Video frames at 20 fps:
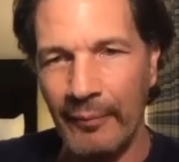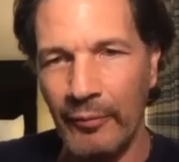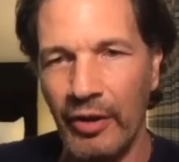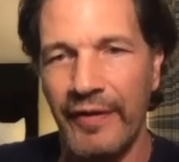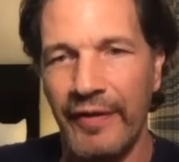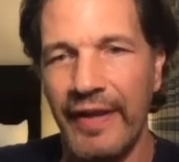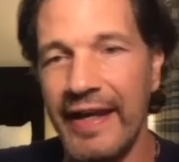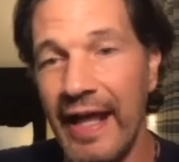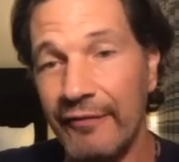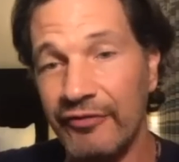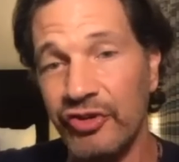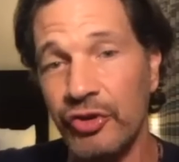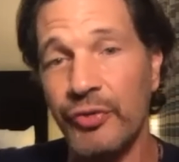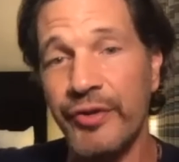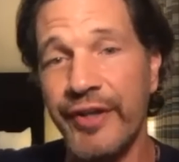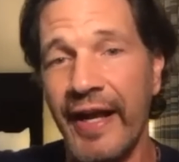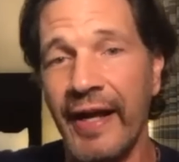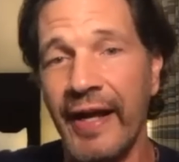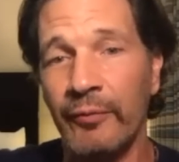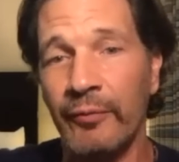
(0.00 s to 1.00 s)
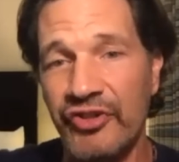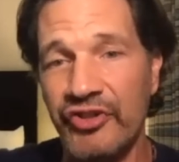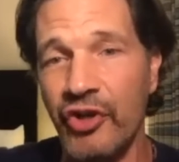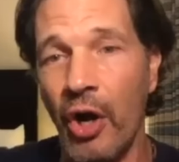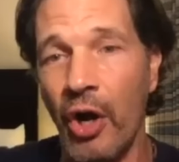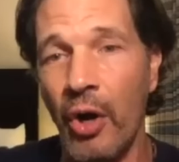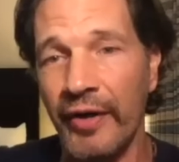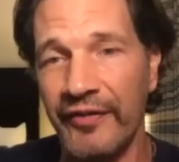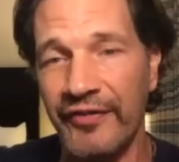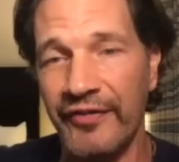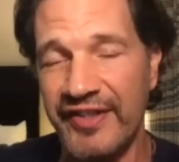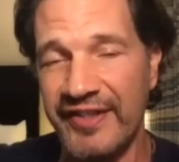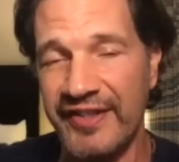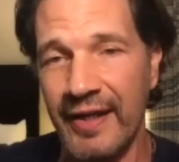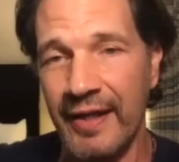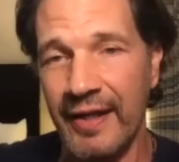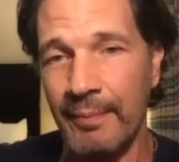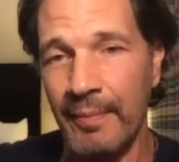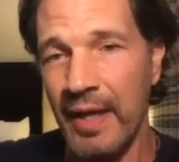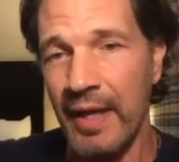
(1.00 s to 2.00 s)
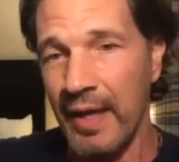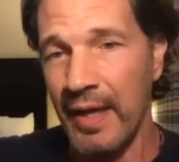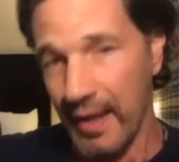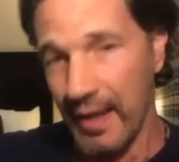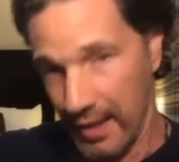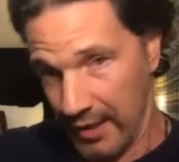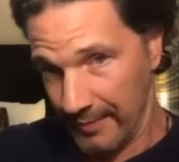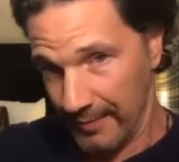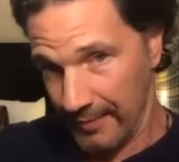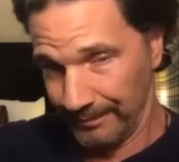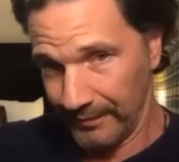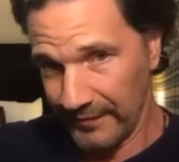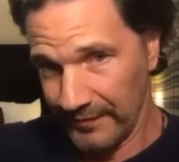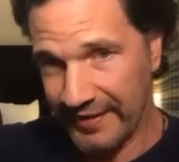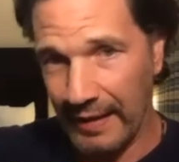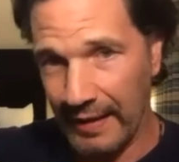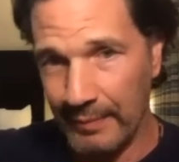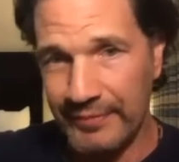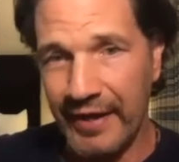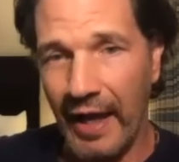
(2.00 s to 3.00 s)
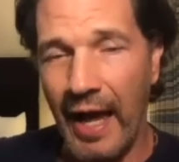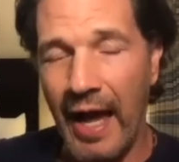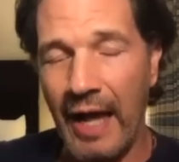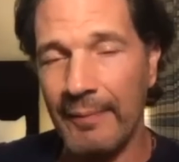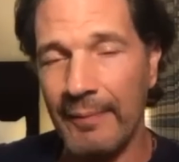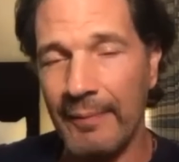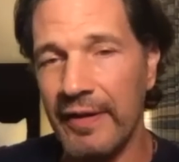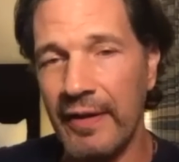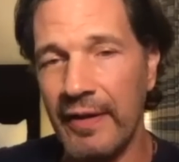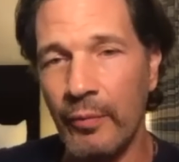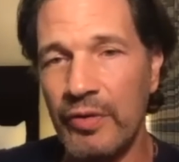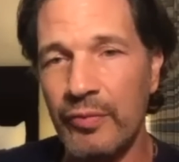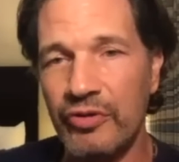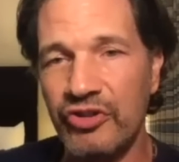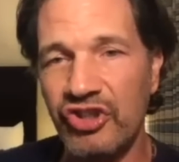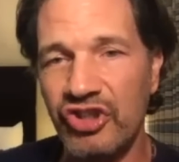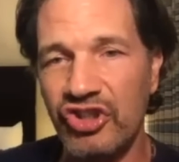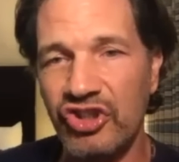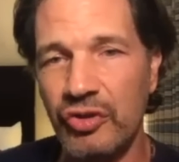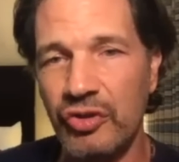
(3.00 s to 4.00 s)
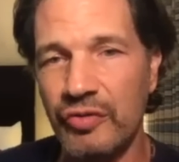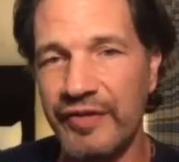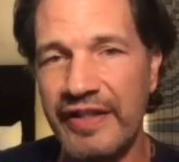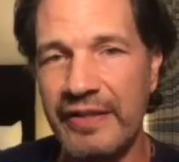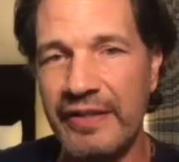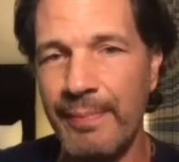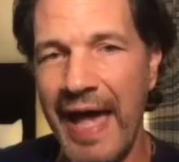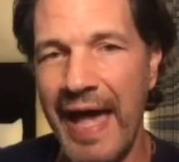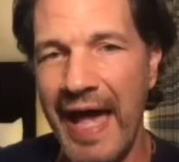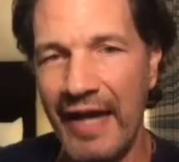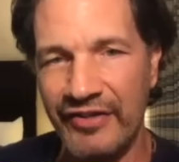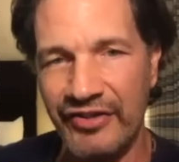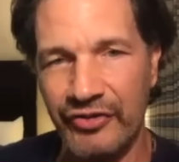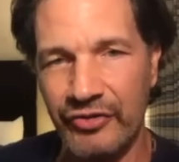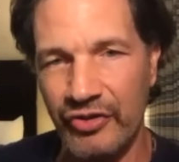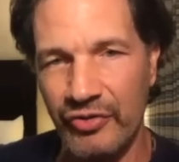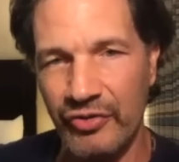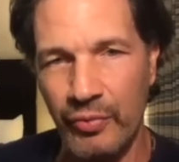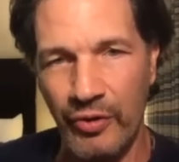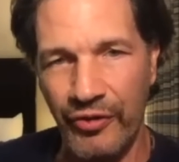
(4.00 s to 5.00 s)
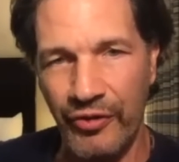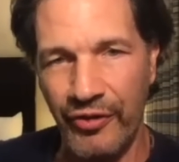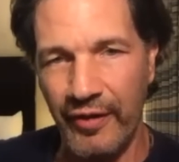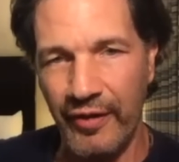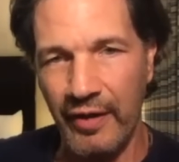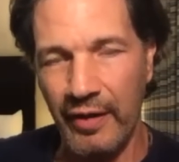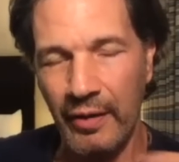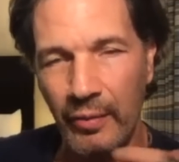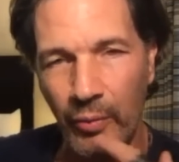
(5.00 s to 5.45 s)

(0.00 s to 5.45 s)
And they'd have two cameras going at the same time. And then we would just shoot these masters with the